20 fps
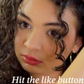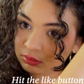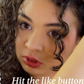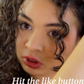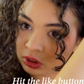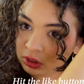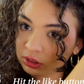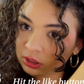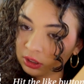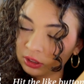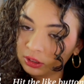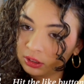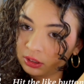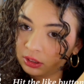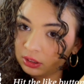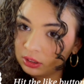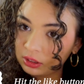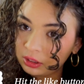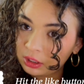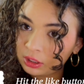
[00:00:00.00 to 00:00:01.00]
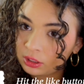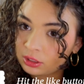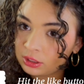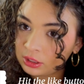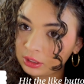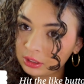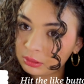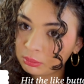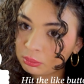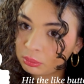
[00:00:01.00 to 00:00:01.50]
just because it
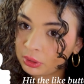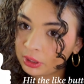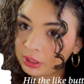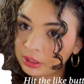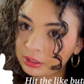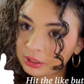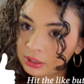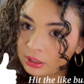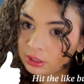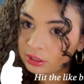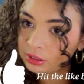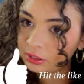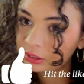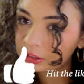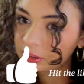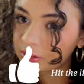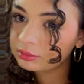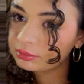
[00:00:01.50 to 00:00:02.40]
blends in easier.